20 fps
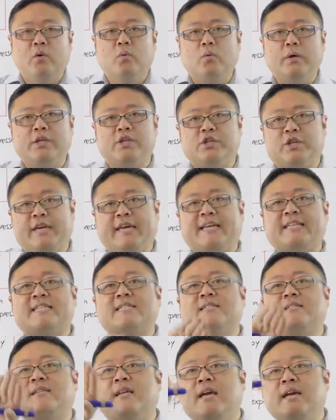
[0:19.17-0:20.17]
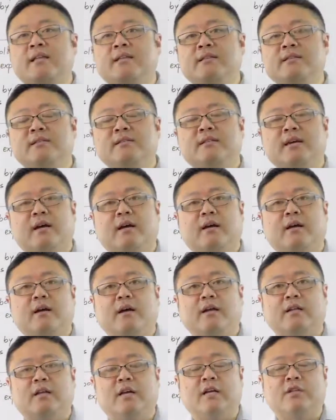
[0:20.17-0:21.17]
which extends
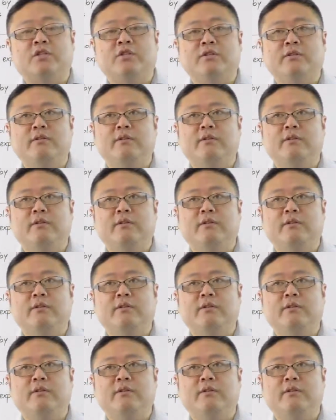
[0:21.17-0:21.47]
a